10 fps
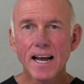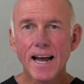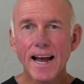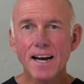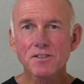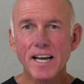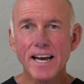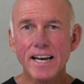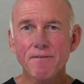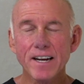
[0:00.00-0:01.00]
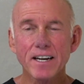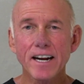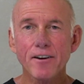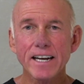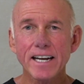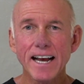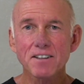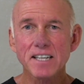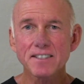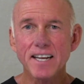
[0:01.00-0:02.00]
as a veterinarian,
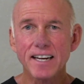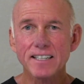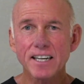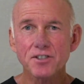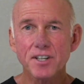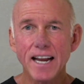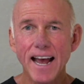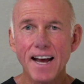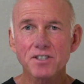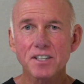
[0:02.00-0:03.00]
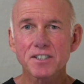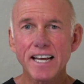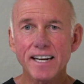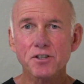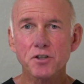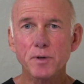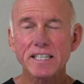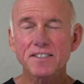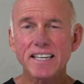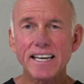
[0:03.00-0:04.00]
as a technician, as a dentistry
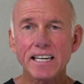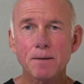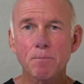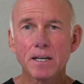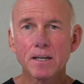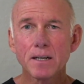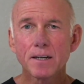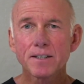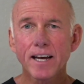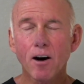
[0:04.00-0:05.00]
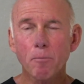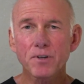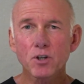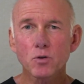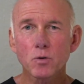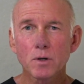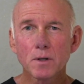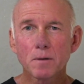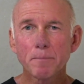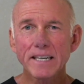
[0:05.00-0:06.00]
team to help you
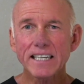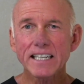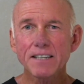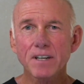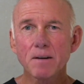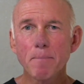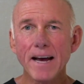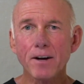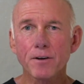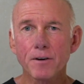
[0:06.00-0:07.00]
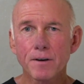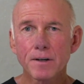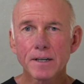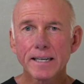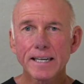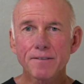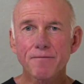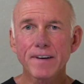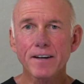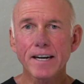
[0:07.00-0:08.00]
be even better at
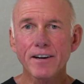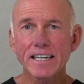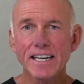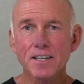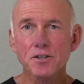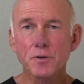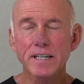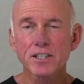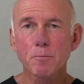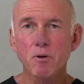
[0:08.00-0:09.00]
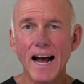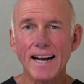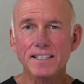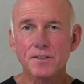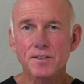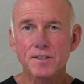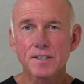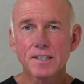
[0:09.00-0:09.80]
veterinary dentistry in your practice.